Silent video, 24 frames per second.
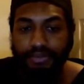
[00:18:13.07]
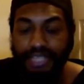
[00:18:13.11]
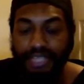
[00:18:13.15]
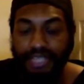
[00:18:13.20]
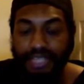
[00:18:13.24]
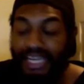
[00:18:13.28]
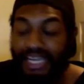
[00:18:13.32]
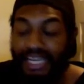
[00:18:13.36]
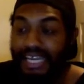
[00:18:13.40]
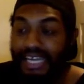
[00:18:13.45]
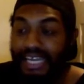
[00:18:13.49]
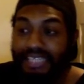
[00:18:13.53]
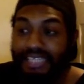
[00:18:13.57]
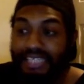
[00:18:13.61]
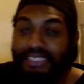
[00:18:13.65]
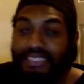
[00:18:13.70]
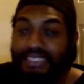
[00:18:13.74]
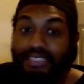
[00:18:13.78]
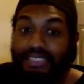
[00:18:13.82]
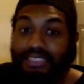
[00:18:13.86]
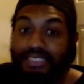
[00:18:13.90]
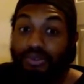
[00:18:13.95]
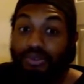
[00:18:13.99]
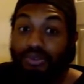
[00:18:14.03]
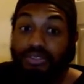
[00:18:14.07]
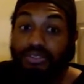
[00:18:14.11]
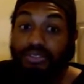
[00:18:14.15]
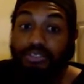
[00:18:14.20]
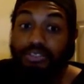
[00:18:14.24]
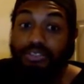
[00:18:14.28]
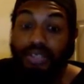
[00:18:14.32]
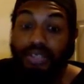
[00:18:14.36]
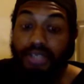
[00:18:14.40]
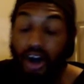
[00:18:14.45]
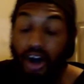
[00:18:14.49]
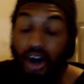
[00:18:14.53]
Like I can't say it's going to
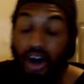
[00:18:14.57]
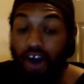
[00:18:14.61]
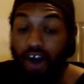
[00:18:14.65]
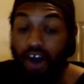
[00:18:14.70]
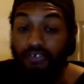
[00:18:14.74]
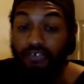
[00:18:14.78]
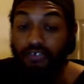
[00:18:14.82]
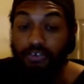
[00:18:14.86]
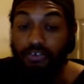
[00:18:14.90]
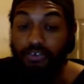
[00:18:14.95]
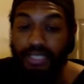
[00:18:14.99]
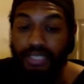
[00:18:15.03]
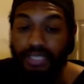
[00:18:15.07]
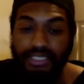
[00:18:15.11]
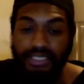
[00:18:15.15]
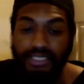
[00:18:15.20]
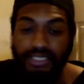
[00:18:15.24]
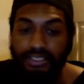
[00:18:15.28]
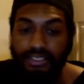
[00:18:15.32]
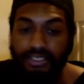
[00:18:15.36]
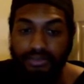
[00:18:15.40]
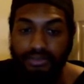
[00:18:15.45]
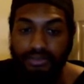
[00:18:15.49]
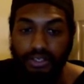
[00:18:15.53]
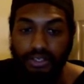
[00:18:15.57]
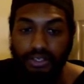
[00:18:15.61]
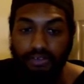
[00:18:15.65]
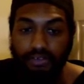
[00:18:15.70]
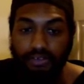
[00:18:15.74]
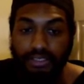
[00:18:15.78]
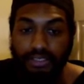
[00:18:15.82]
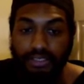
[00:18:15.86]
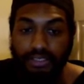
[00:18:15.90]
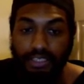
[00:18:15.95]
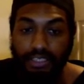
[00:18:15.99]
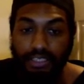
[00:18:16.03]
be awful because I don't know if
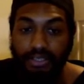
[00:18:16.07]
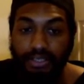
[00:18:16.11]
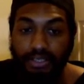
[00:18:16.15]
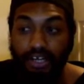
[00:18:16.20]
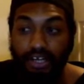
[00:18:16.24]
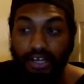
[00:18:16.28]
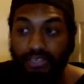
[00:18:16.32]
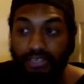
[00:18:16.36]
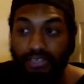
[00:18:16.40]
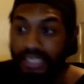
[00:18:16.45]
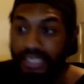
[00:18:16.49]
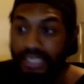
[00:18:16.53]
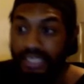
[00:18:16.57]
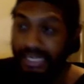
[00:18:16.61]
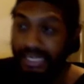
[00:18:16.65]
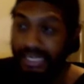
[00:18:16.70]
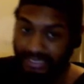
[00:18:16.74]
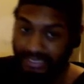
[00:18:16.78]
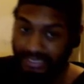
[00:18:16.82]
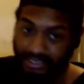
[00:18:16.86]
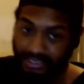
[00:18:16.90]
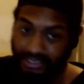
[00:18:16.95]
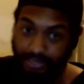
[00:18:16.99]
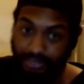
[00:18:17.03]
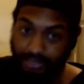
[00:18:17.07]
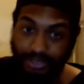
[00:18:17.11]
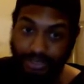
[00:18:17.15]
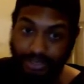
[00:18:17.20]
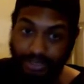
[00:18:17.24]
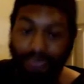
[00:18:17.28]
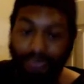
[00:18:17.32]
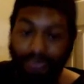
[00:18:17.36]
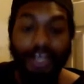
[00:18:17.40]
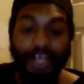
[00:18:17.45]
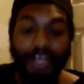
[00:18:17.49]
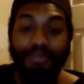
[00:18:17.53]
it's going to be awful, and I can't say it's going to be
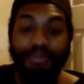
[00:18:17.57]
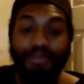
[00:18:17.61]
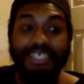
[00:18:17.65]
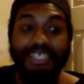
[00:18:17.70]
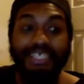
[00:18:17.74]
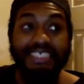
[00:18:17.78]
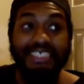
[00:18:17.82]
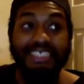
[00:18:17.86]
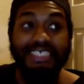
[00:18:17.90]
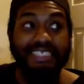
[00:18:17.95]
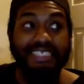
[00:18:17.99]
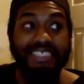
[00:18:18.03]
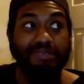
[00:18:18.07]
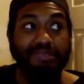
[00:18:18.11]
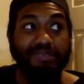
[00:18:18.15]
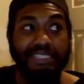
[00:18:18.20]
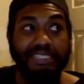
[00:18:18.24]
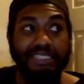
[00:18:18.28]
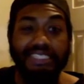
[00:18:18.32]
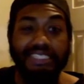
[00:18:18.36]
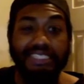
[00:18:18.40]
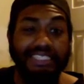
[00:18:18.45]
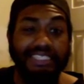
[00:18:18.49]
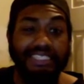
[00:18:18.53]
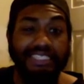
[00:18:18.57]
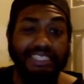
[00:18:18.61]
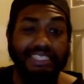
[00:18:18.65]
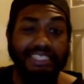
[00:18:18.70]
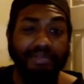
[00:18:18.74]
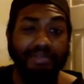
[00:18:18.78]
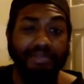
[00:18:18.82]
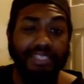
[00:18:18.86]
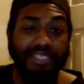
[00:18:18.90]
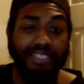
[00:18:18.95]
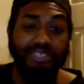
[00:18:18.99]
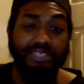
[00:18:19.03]
great because it really doesn't seem
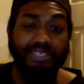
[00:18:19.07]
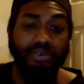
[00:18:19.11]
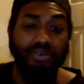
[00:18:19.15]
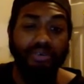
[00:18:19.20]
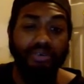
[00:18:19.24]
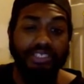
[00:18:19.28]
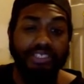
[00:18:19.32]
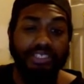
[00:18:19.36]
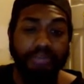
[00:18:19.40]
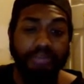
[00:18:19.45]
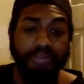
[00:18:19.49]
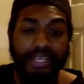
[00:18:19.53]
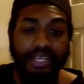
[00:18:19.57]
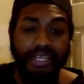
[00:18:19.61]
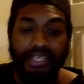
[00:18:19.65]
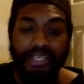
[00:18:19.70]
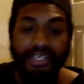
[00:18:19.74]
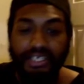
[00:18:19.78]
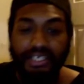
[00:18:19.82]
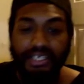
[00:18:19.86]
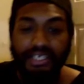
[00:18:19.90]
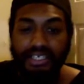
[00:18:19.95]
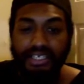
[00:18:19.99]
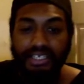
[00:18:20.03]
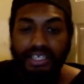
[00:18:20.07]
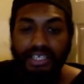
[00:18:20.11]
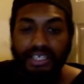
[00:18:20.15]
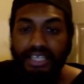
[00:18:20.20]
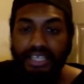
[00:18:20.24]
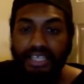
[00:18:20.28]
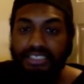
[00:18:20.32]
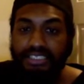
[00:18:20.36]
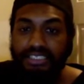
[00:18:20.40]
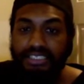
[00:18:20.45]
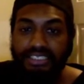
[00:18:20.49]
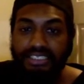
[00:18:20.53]
like it's going to be.
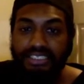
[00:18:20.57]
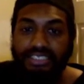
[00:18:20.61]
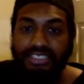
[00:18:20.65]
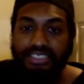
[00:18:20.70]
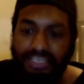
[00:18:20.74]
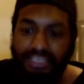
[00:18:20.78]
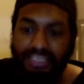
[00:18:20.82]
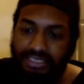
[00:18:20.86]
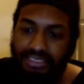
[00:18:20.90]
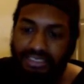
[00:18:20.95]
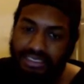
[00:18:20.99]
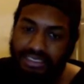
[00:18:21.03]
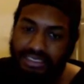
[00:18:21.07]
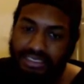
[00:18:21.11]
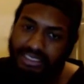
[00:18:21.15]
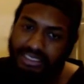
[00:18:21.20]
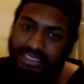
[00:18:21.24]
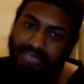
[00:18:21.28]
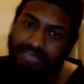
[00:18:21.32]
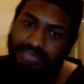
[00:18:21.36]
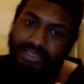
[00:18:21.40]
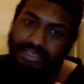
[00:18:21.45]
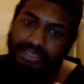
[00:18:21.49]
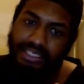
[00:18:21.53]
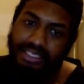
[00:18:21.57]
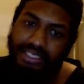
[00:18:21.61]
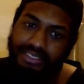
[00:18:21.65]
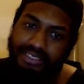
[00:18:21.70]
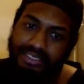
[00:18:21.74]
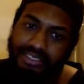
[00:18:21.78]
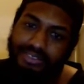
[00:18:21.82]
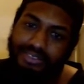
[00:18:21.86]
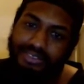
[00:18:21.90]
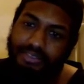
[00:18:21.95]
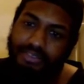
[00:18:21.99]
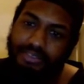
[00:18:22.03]
It just seems like it's
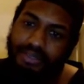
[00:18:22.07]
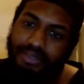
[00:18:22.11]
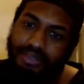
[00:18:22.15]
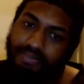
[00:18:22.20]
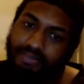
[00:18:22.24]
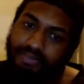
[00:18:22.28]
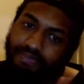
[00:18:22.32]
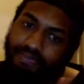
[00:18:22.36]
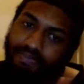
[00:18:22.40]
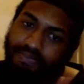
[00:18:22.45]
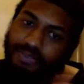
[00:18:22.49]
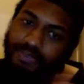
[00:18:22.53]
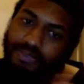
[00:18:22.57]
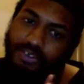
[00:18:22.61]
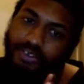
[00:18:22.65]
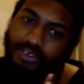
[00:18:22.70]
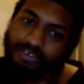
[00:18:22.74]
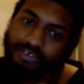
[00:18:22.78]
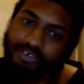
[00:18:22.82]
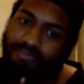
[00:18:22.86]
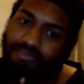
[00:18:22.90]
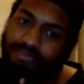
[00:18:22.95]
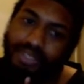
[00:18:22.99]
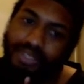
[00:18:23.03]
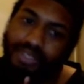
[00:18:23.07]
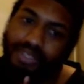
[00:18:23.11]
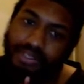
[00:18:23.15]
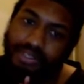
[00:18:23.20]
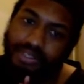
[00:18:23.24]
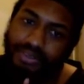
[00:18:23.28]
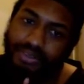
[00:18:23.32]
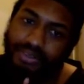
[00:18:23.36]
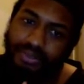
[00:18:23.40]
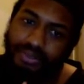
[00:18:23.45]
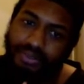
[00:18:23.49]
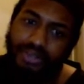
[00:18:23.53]
going to be sort of middle
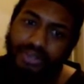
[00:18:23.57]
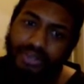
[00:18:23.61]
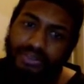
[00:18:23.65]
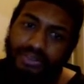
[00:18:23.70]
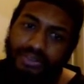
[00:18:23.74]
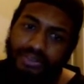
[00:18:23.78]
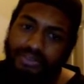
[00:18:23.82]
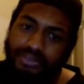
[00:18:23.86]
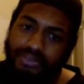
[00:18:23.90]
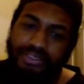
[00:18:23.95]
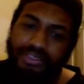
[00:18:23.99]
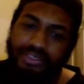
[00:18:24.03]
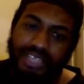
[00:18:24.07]
of the road.